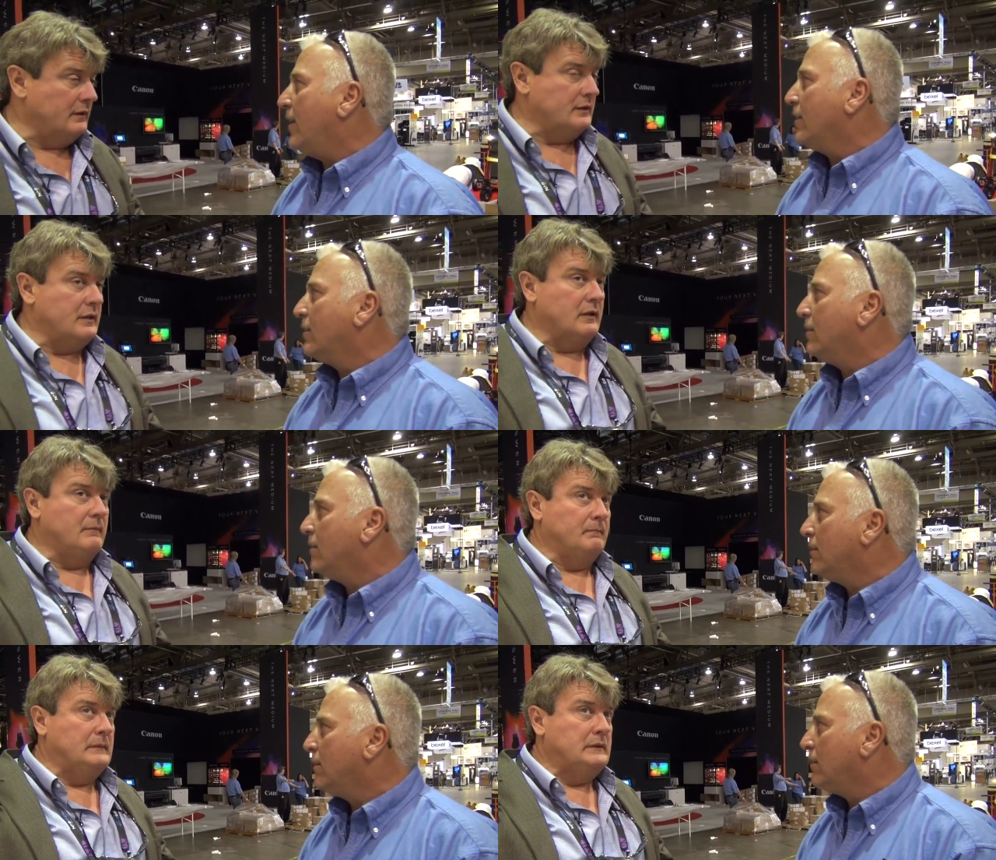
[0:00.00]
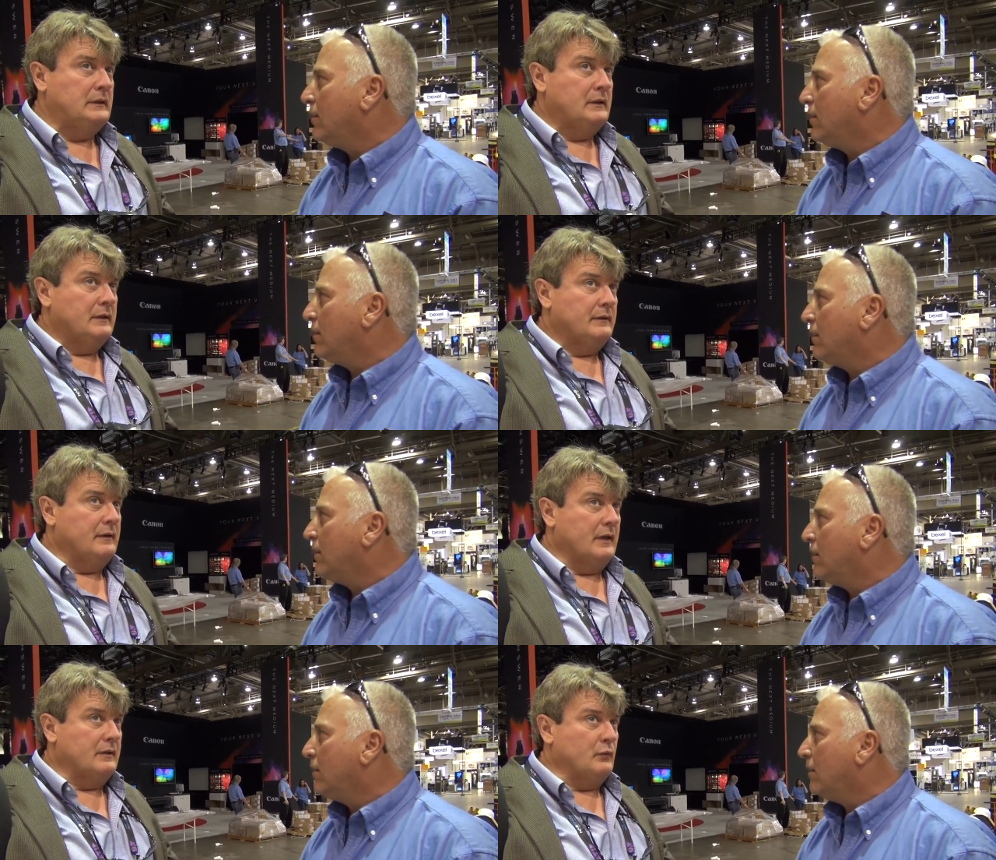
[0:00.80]
Speaker 1: think um,
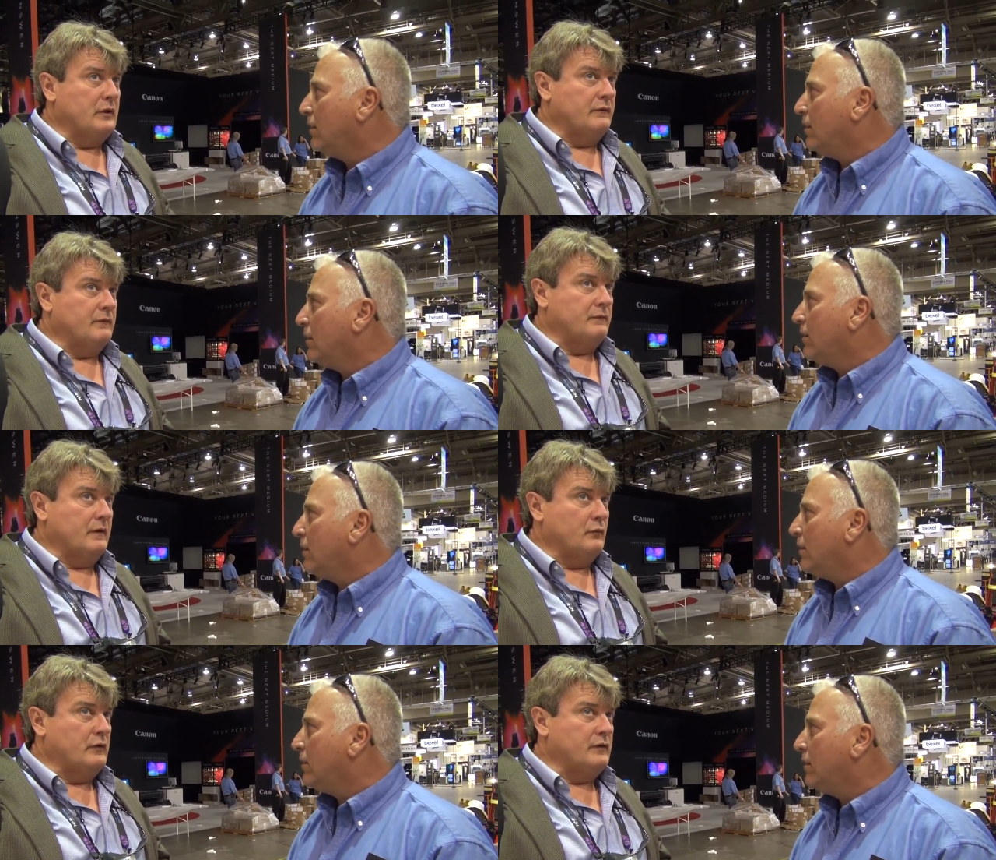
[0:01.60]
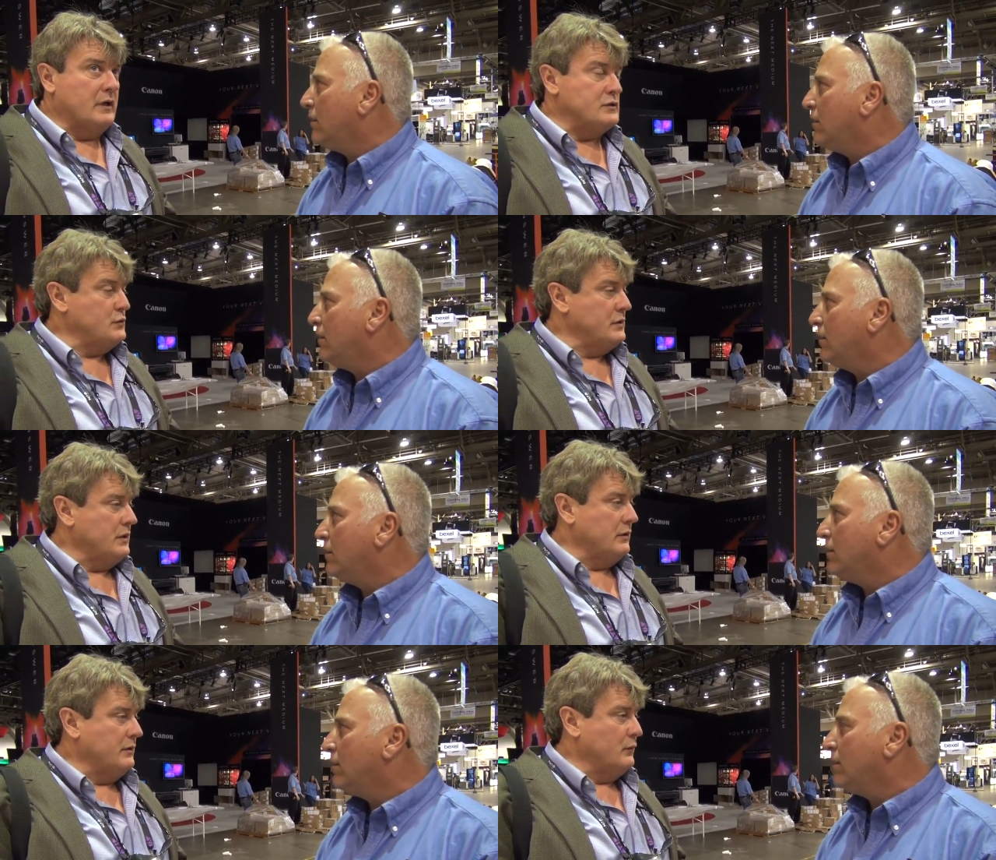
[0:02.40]
that we've we have gotten to an
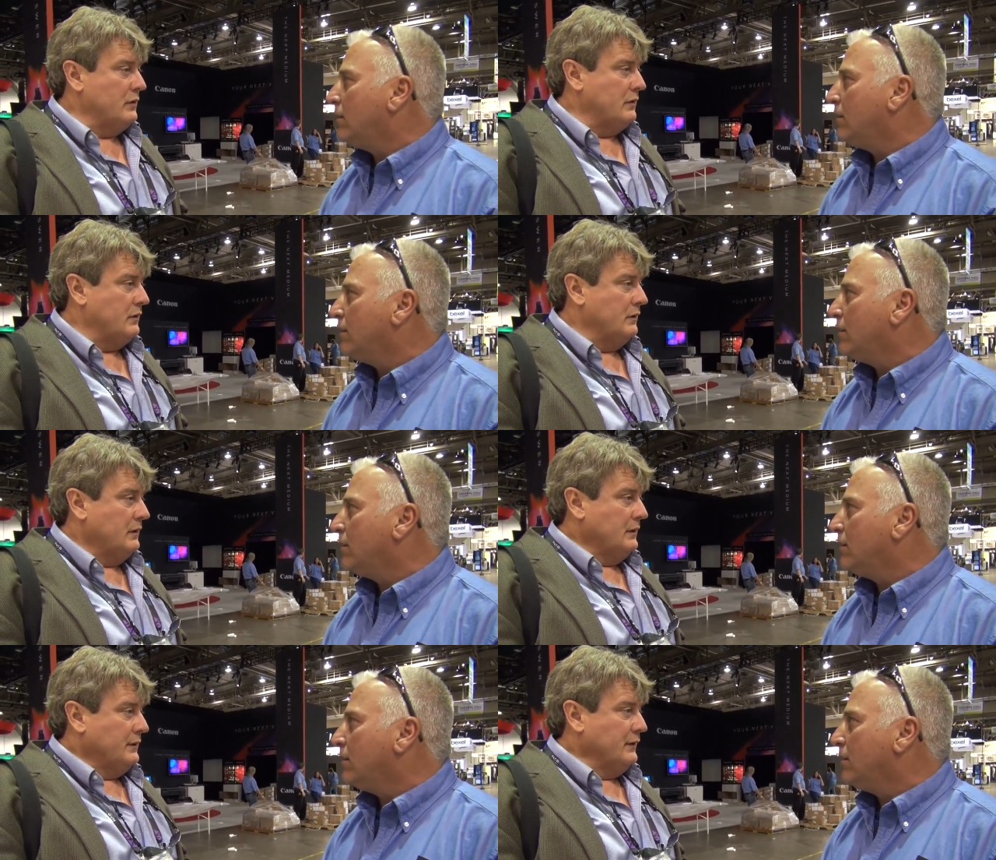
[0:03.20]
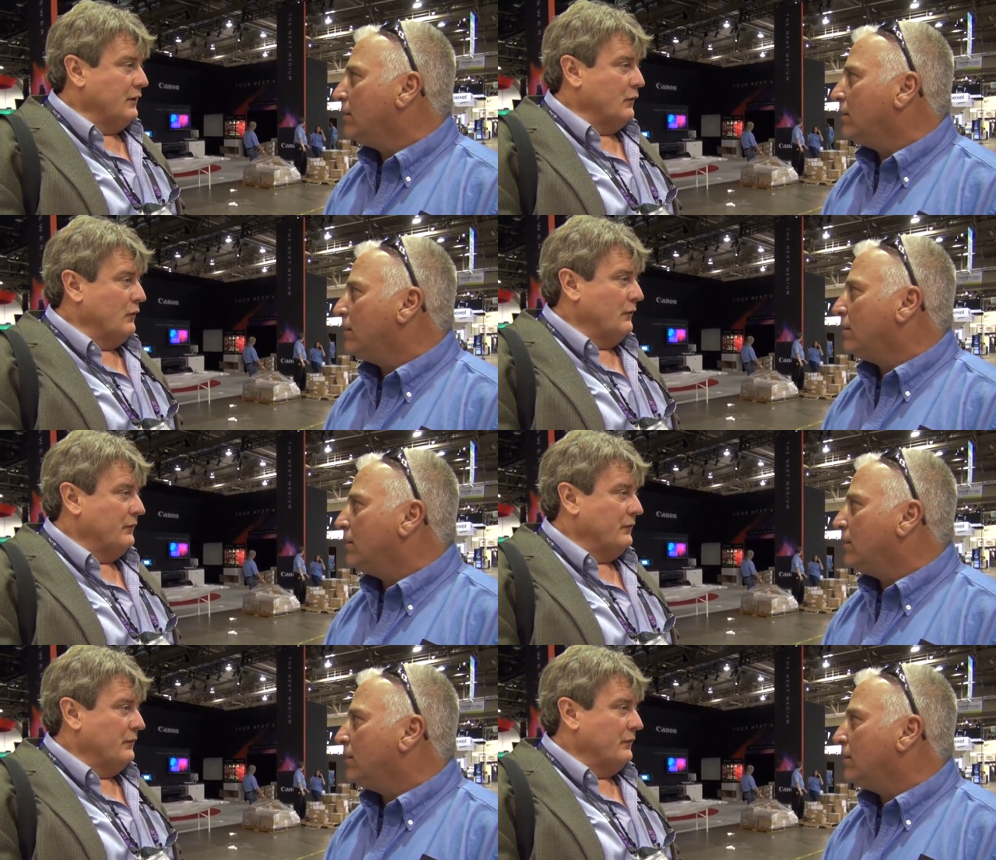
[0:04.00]
area where, you know,